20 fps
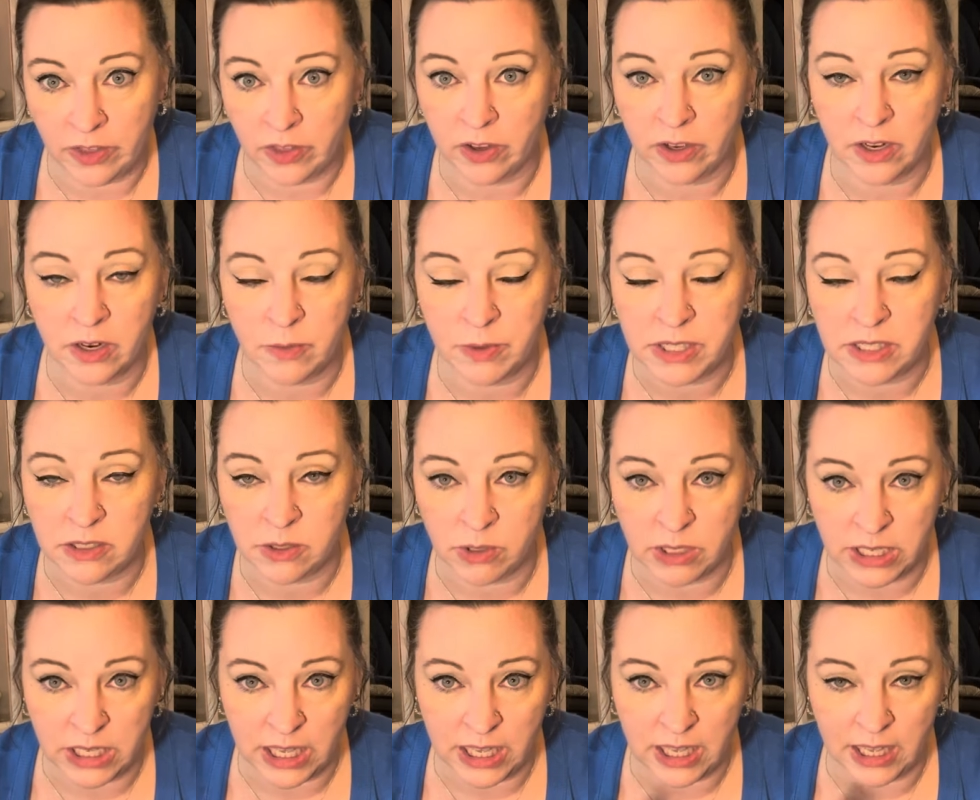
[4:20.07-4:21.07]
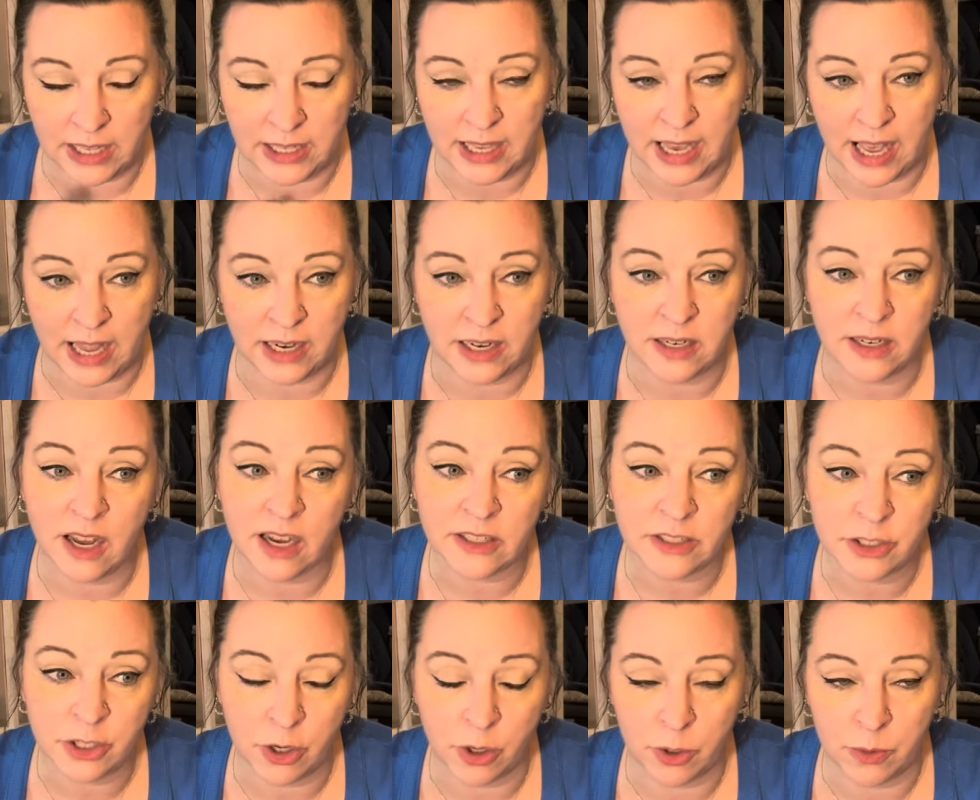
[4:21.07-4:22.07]
They're going to be doing it again in
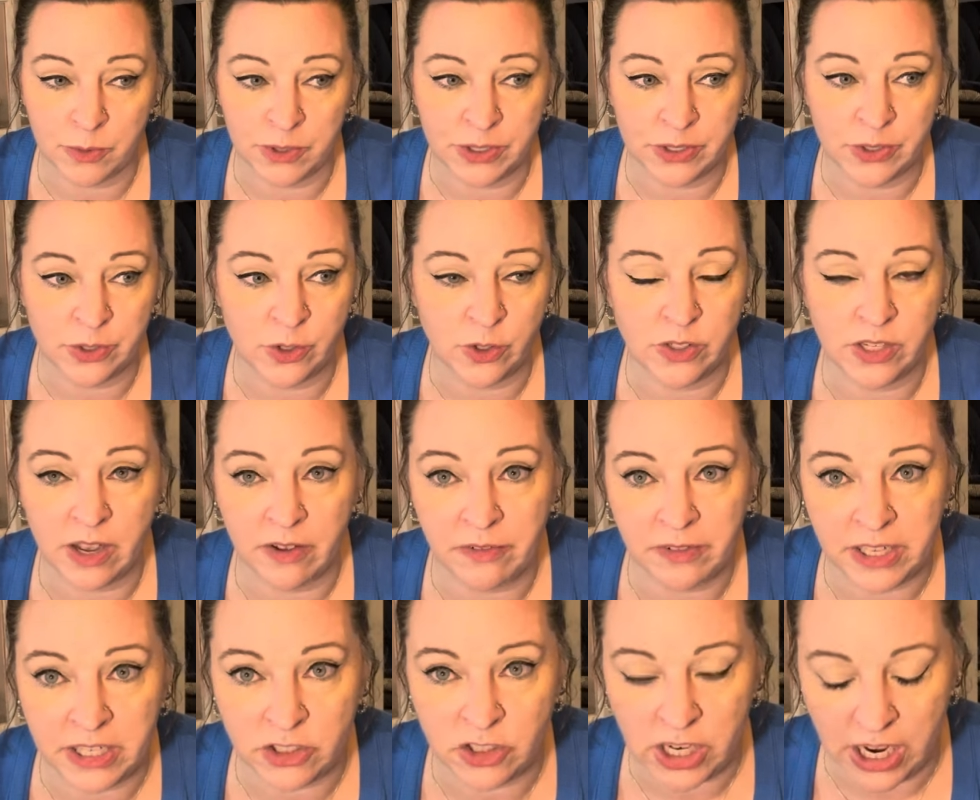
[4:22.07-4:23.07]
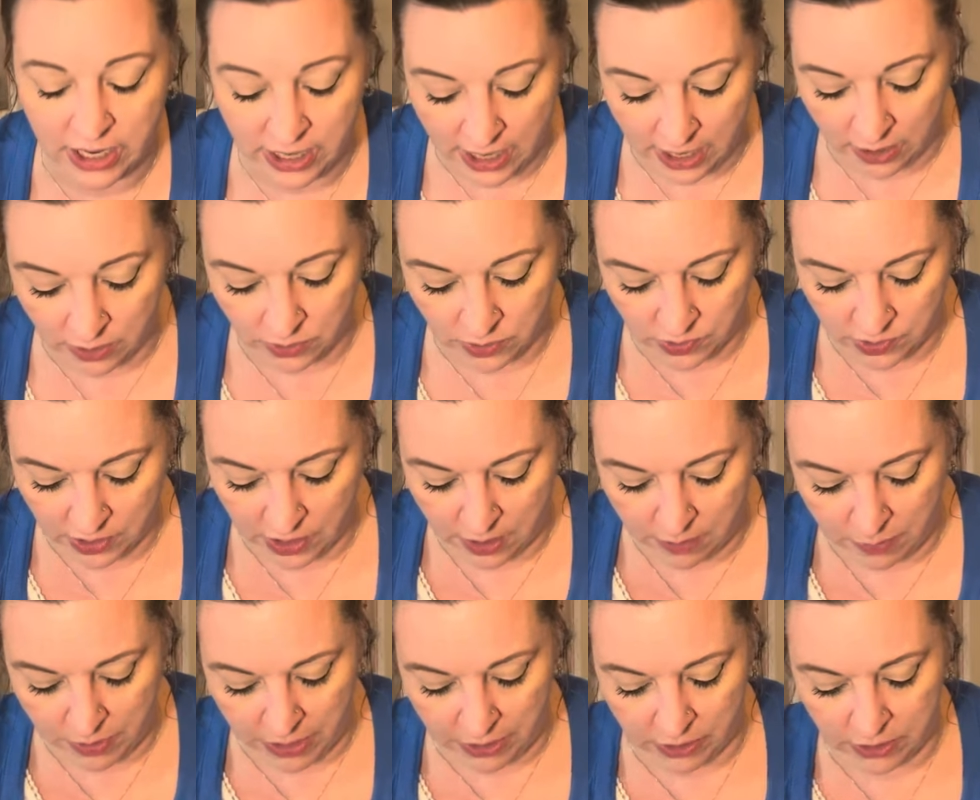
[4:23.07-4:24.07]
October, so definitely check out
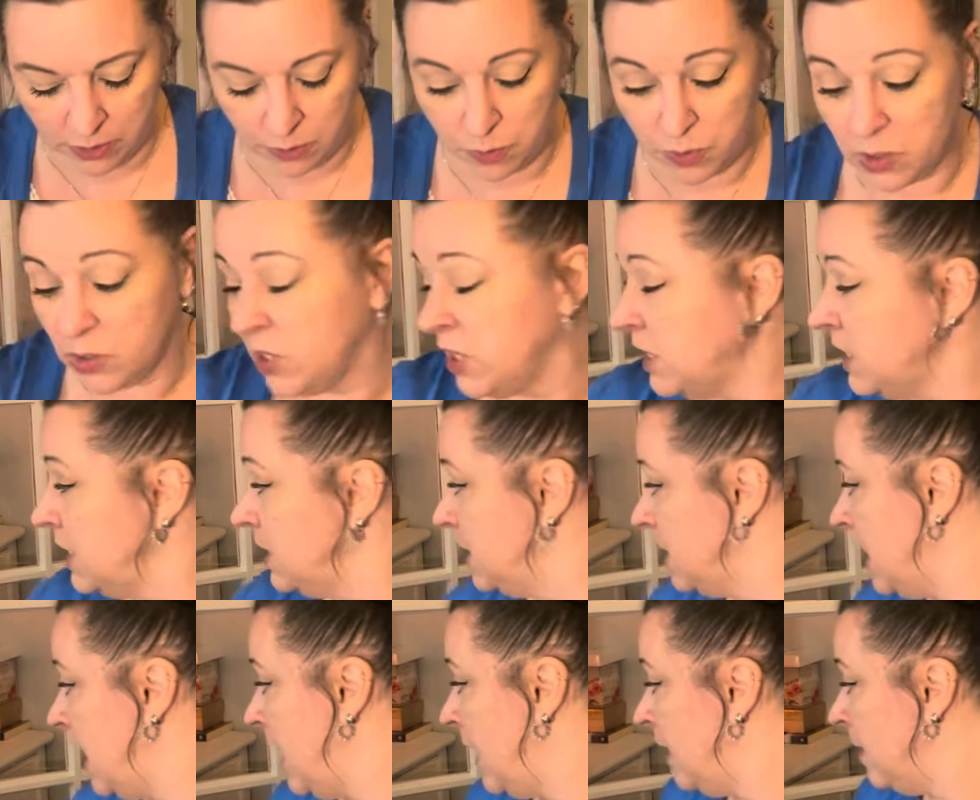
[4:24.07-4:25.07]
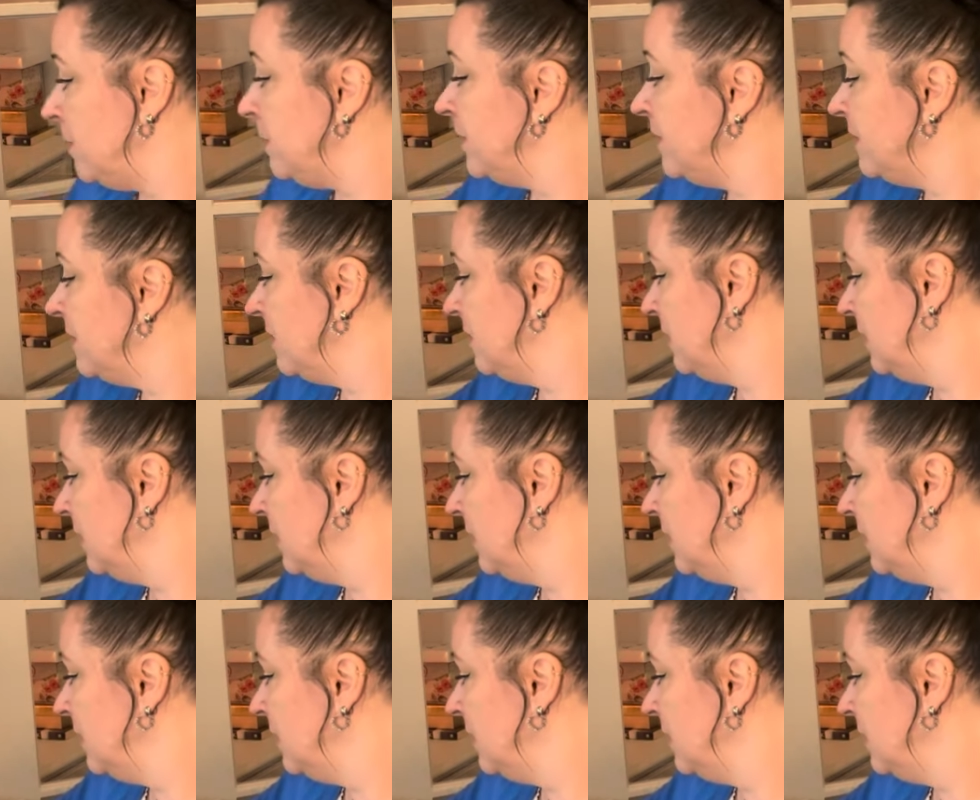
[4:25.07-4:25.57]
um, their community tabs.